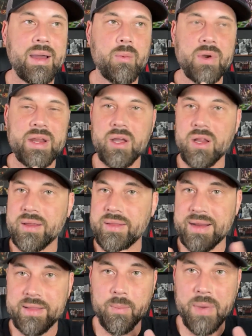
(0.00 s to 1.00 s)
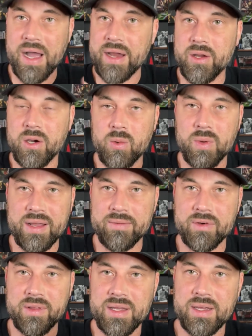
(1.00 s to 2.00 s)
what do you call it, like the bio,
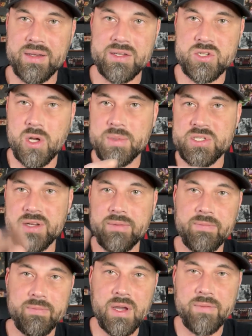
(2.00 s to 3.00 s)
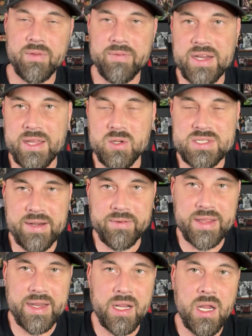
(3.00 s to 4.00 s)
whatever, the description of the videos and
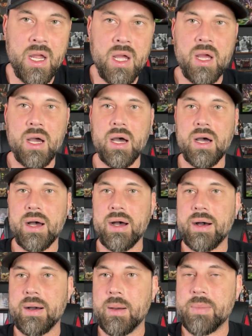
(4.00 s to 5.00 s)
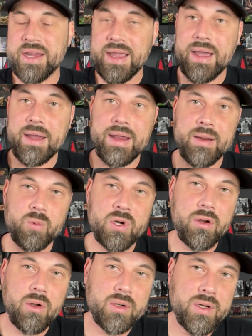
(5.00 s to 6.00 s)
everything. But yeah, and we're
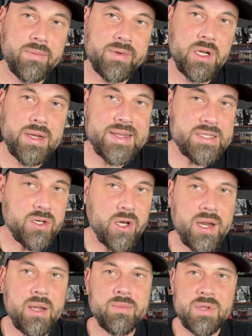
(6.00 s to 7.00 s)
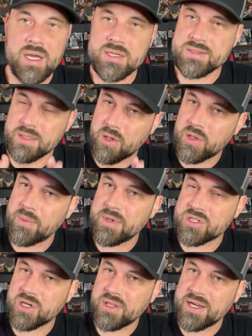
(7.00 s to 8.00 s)
growing over on Instagram slowly but
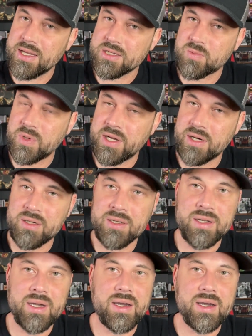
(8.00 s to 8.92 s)
surely as well.